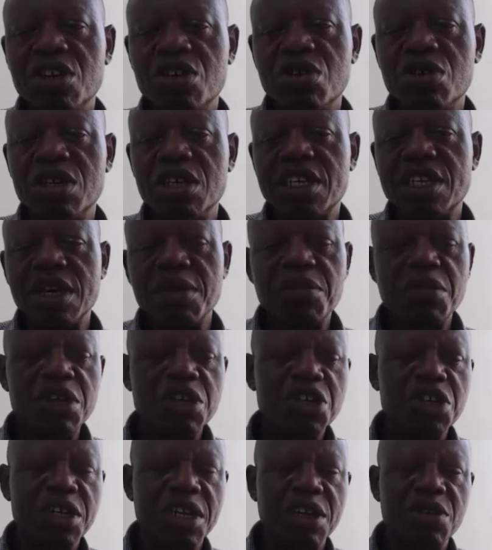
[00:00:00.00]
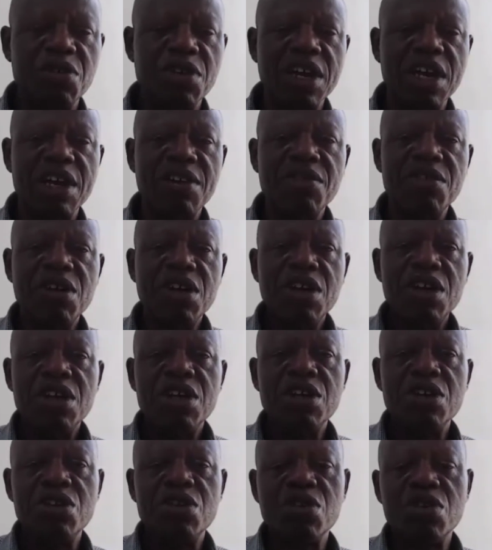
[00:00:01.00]
the tabulation that we have
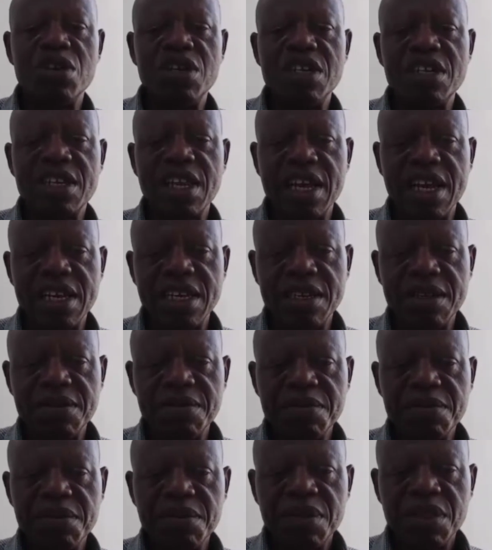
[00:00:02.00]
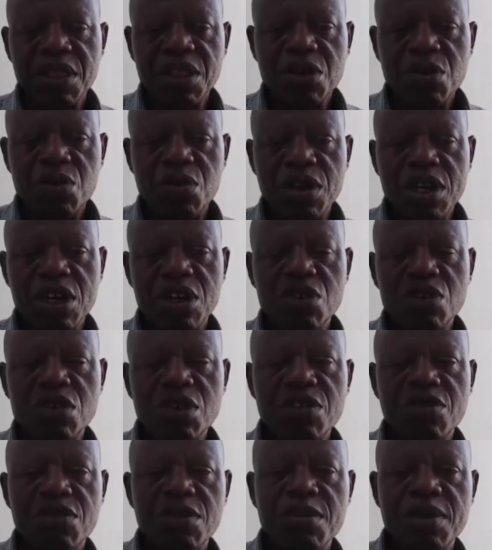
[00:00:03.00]
on this slide. We can
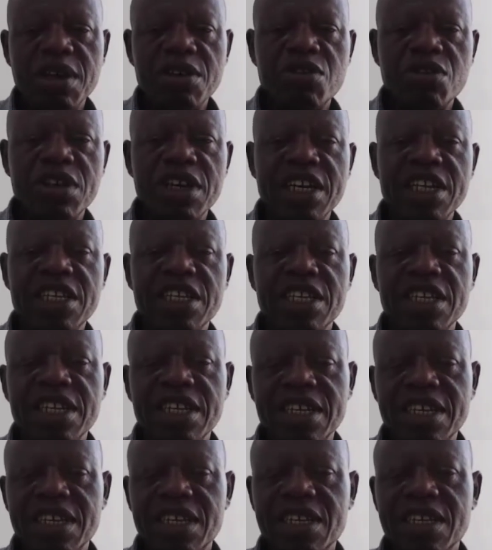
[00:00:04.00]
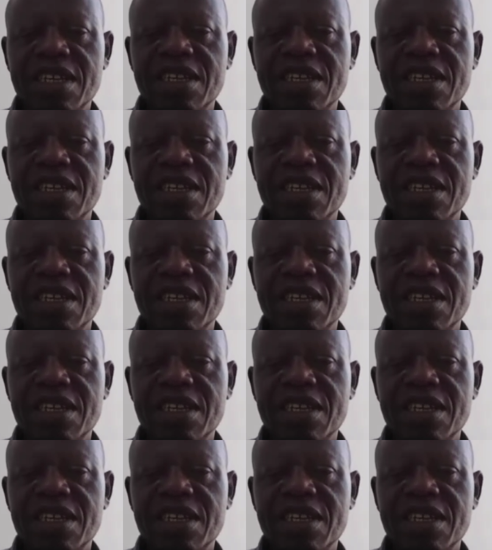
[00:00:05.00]
use the formula to get the